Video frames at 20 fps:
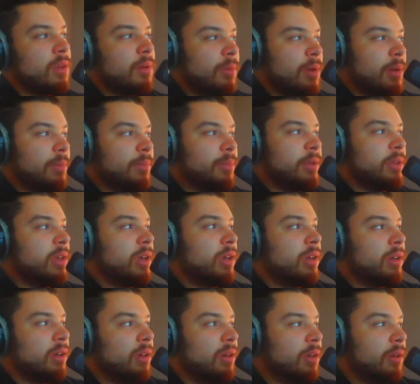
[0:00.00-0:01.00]
I'd be
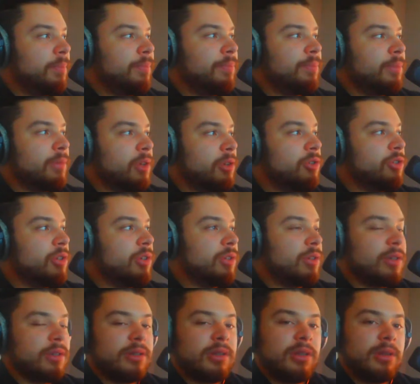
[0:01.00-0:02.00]
like
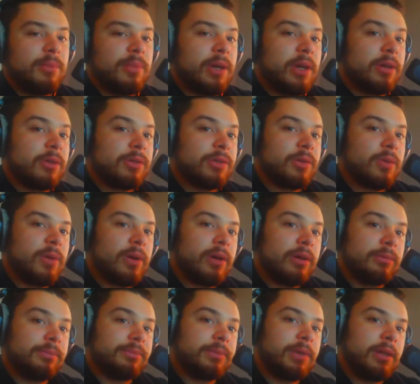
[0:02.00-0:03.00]
Jesus in the Banker
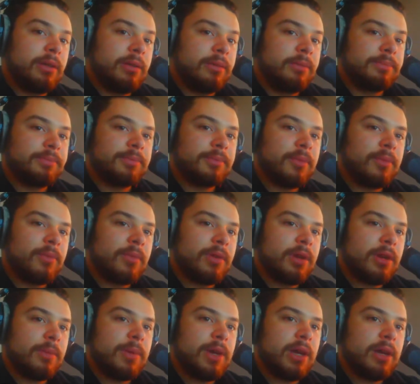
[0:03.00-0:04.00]
Square, you know.
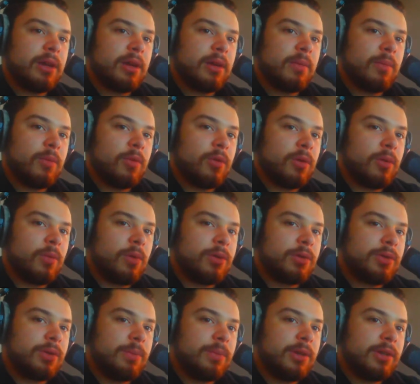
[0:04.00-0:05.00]
Gonna make more Wall
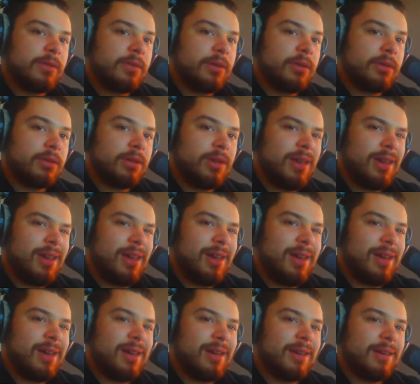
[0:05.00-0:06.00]
Street Bets videos?
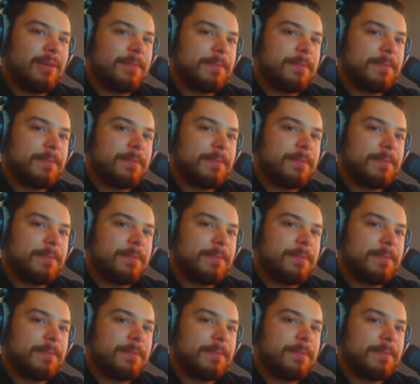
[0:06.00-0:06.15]
Yeah.